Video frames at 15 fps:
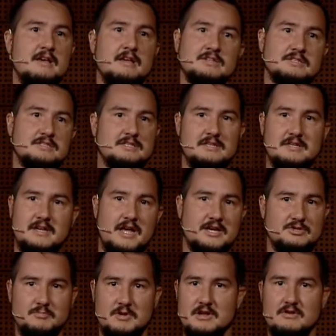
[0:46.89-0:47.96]
Just
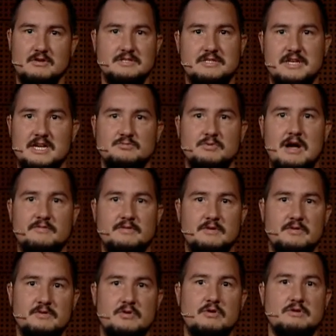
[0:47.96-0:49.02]
catch me on stage after
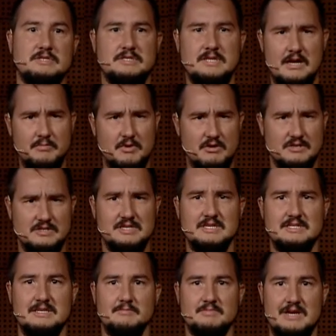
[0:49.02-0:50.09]
the talk is done because there is
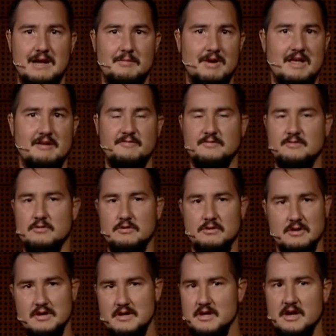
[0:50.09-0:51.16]
some time left or
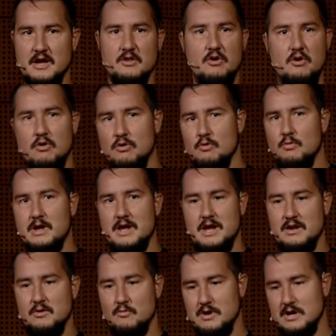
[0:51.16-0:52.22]
in the hallway
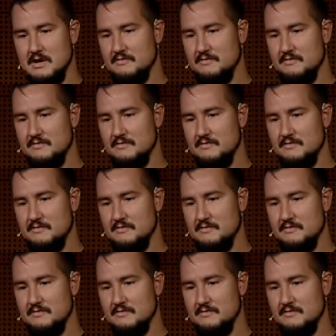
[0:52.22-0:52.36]
anywhere.